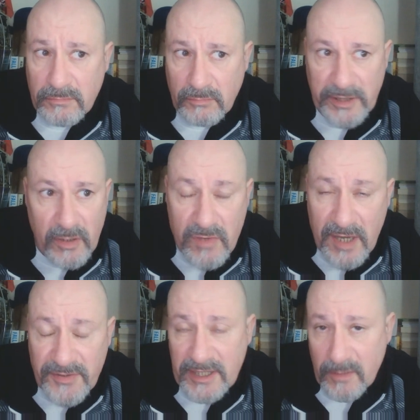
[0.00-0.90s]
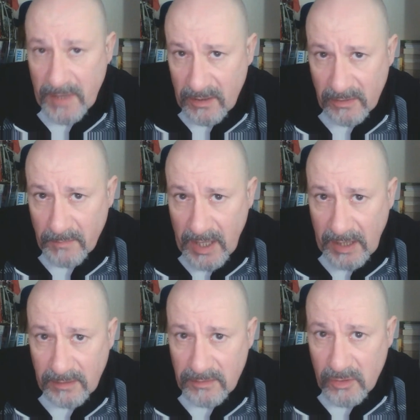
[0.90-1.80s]
We know nothing about the
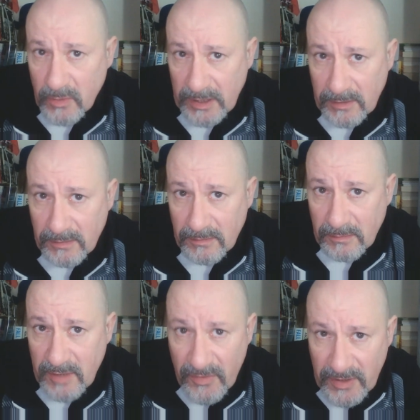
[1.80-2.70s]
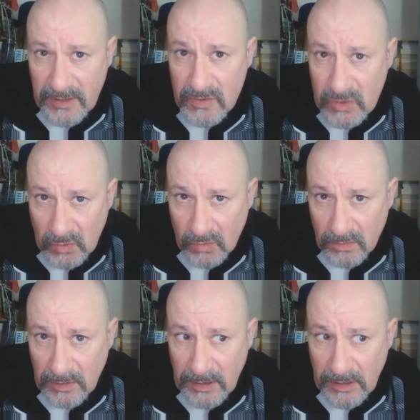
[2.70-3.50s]
man, do we? Nothing at all.